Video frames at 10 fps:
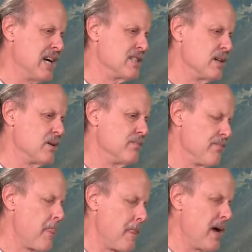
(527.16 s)
So
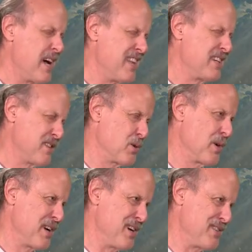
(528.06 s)
that's a
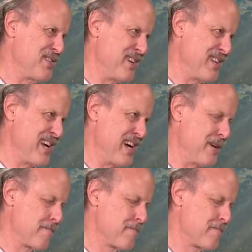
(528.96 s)
quick answer to that.